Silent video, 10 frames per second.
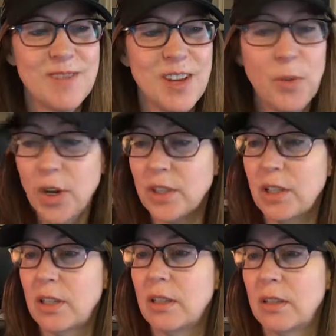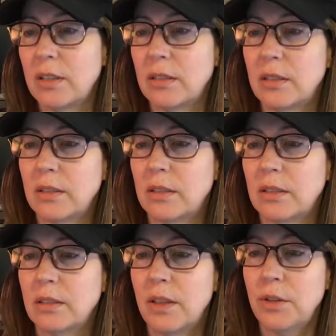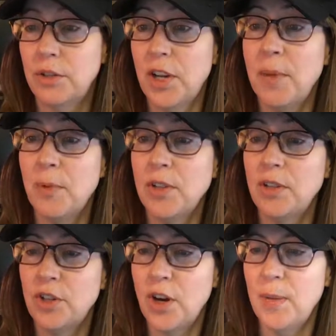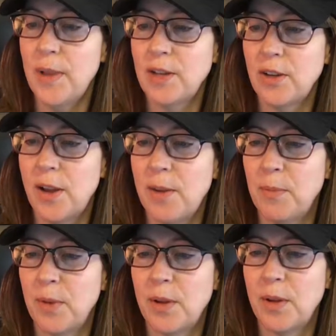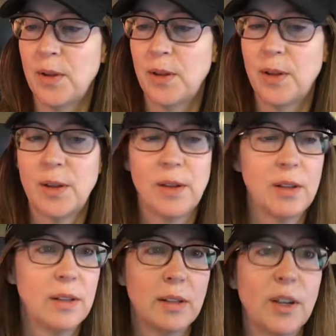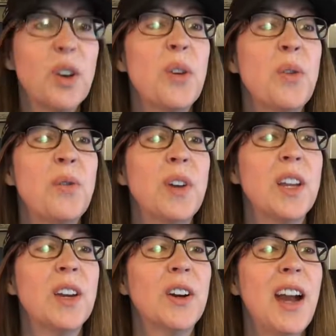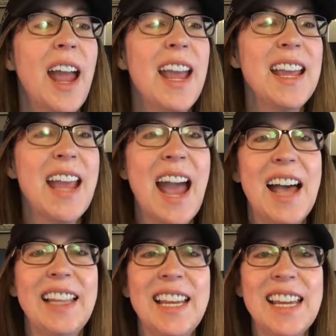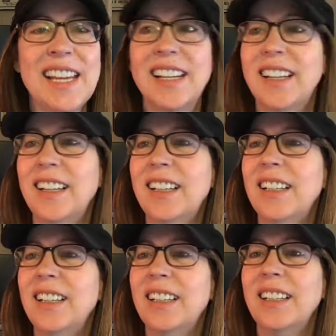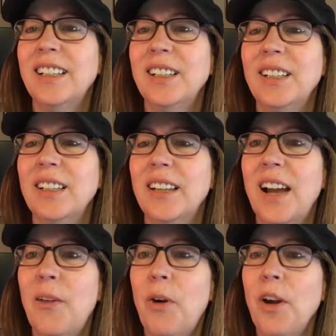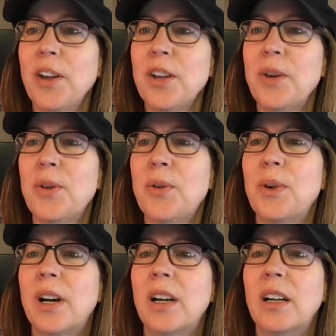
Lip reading: It worked. Third time was the charm that time. Go figure. Hey, Allie! How are you?